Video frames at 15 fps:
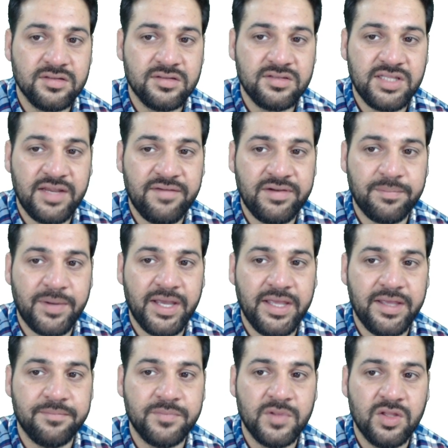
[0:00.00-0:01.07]
Saved by
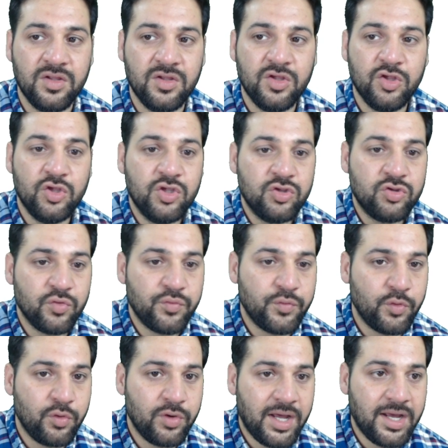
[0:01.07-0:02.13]
him. So
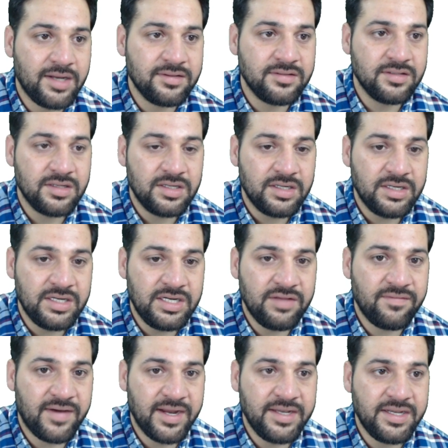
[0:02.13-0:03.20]
4 hours
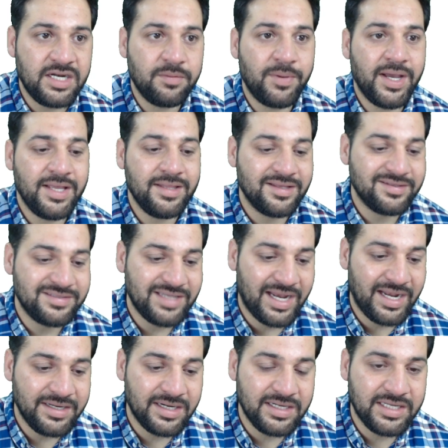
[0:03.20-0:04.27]
divided by the
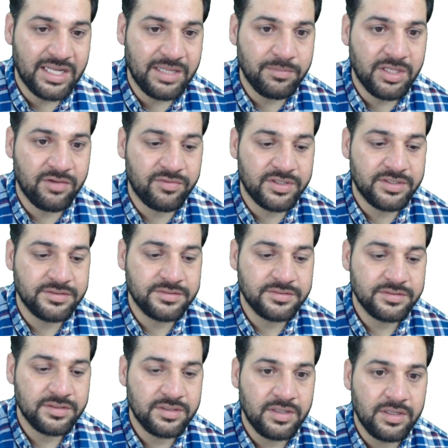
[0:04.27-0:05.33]
standard time given,
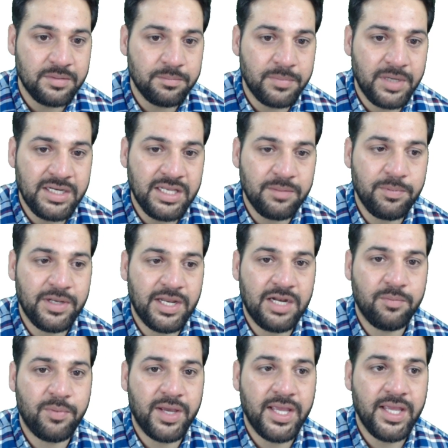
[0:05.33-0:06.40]

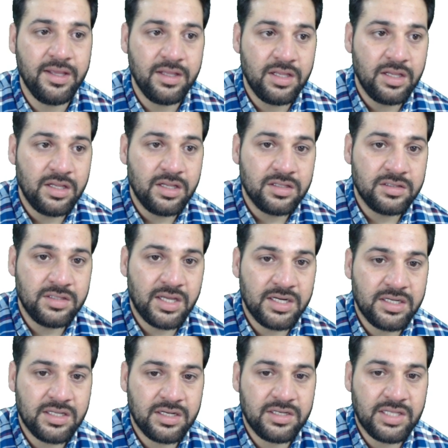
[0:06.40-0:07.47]
multiplied by the
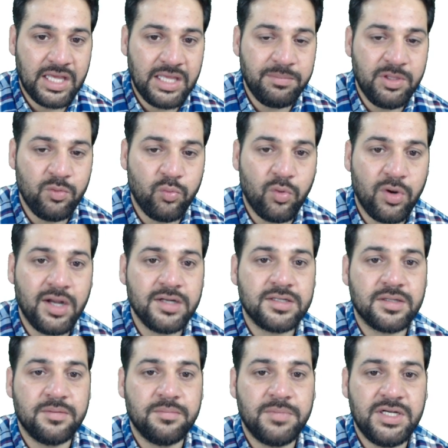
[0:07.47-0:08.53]
time he
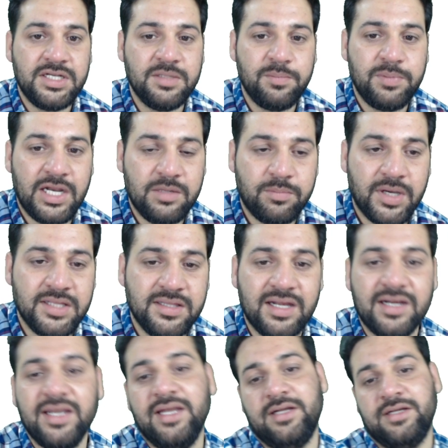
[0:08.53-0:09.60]
worked, multiplied by
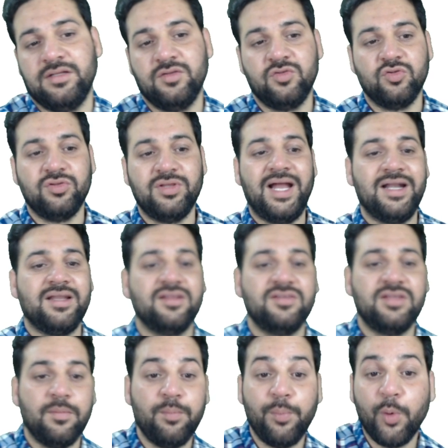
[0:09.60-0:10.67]
the rate. So that is
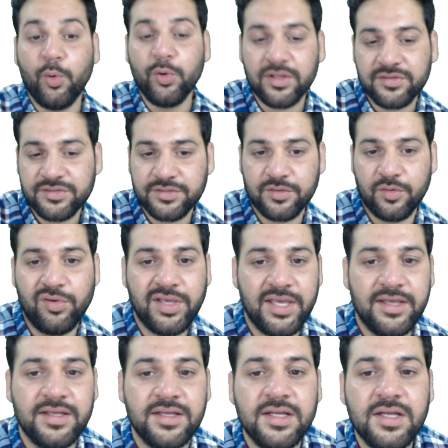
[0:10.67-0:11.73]
the bonus,
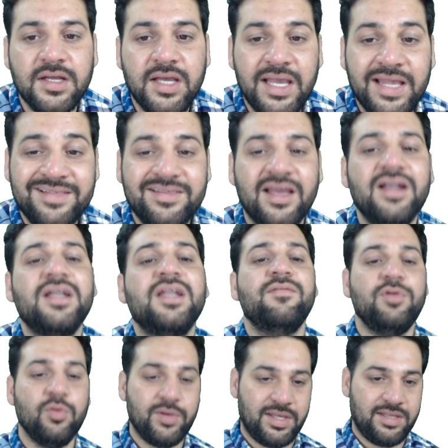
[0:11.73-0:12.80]
okay?
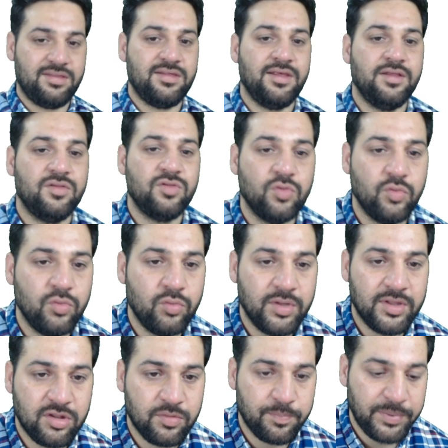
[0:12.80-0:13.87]
Incentive, you can say. So
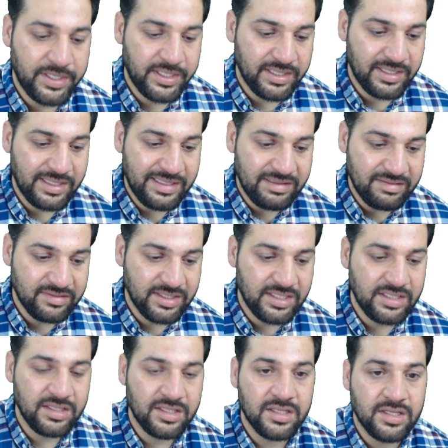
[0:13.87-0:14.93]
it's pretty
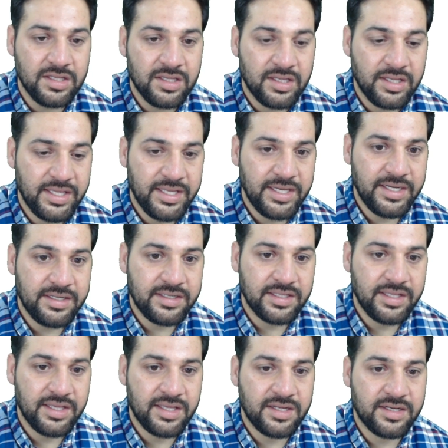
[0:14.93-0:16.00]
easy. 8
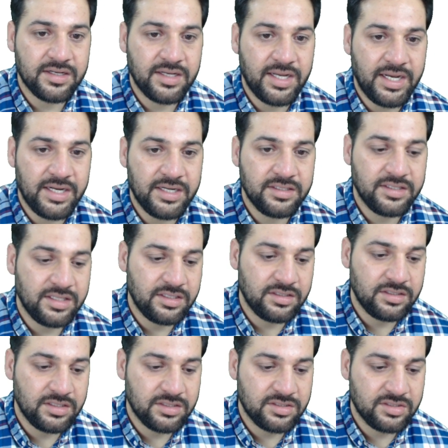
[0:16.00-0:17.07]
here, and
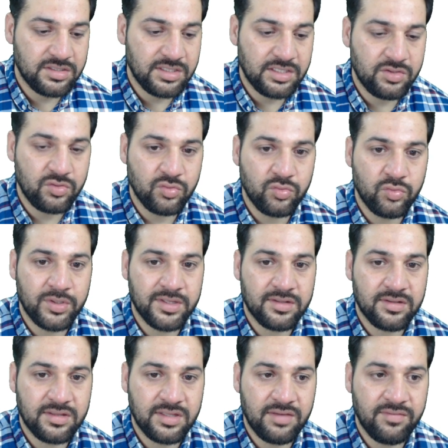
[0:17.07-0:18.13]
then it's like 2 and
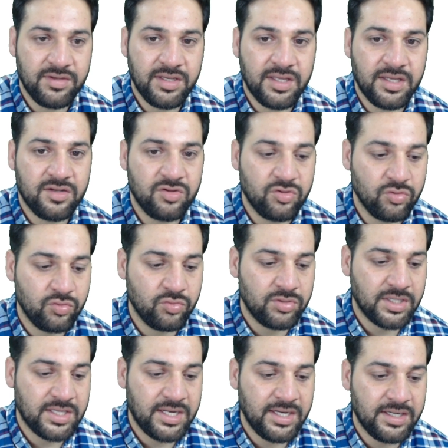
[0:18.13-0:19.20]
7 here. So
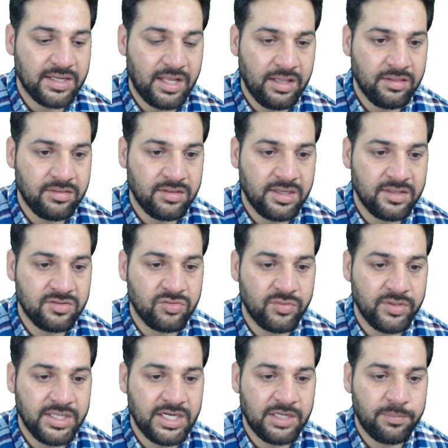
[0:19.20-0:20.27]
the correct answer is
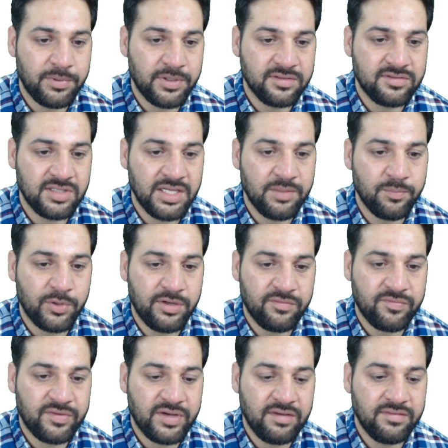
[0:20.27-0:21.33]
28 plus
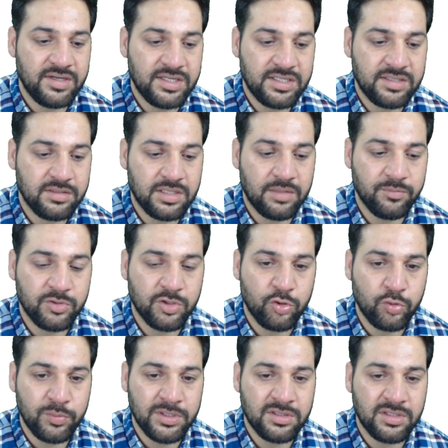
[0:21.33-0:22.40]
3.5. It comes
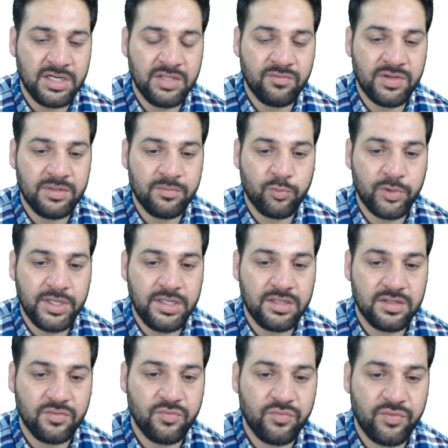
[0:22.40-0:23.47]
out to be
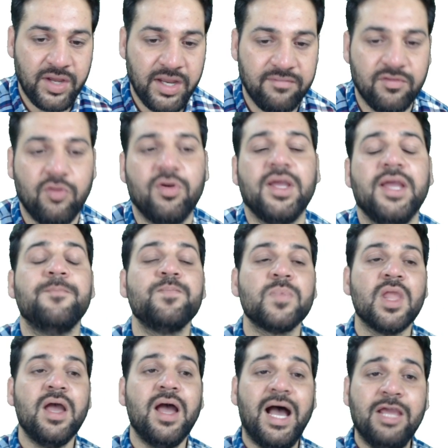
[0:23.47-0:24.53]
31.5, okay?
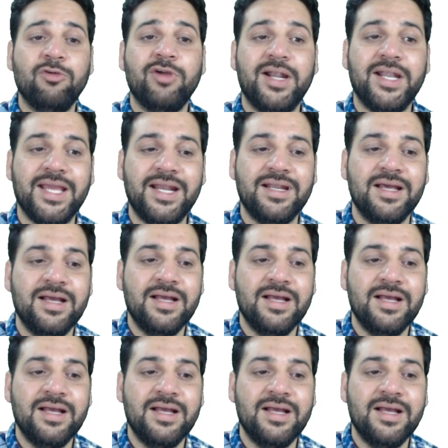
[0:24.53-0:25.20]
Are you getting it?